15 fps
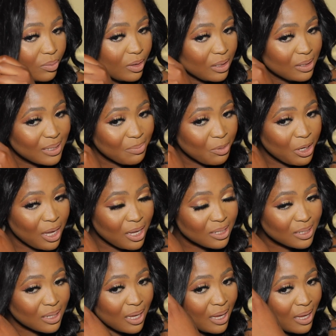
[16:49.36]
Someone
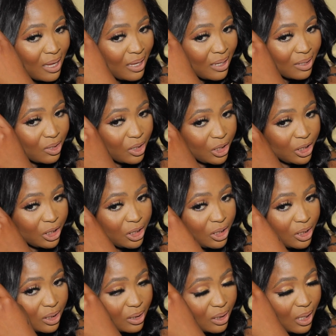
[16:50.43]
else could
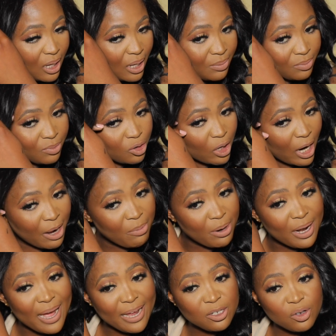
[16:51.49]
try what
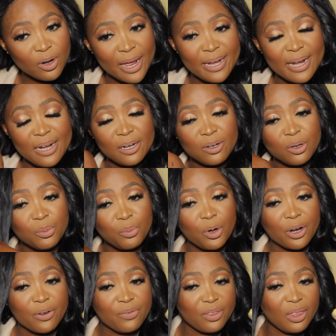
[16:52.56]
I tried and it could
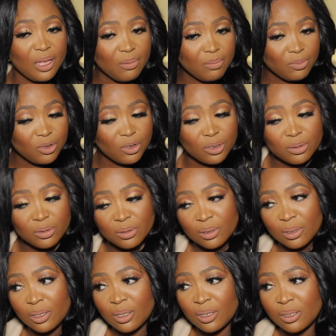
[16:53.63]
work for them, you know.
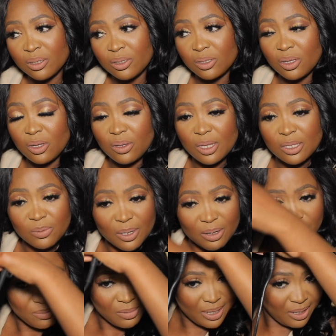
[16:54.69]
So that's
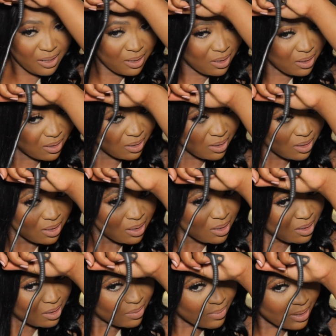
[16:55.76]
what my
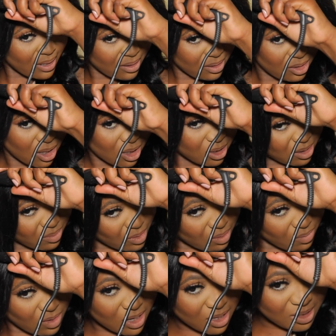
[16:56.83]
doctor made
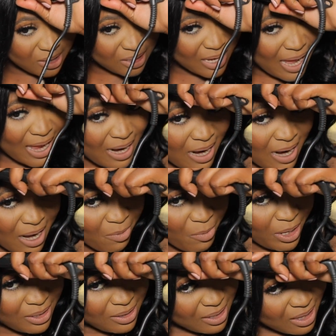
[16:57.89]
me understand, and I
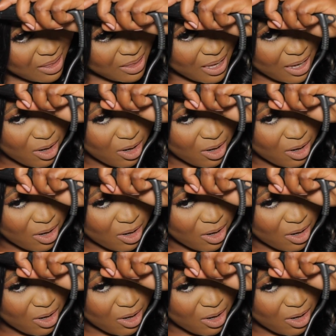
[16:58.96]
went in there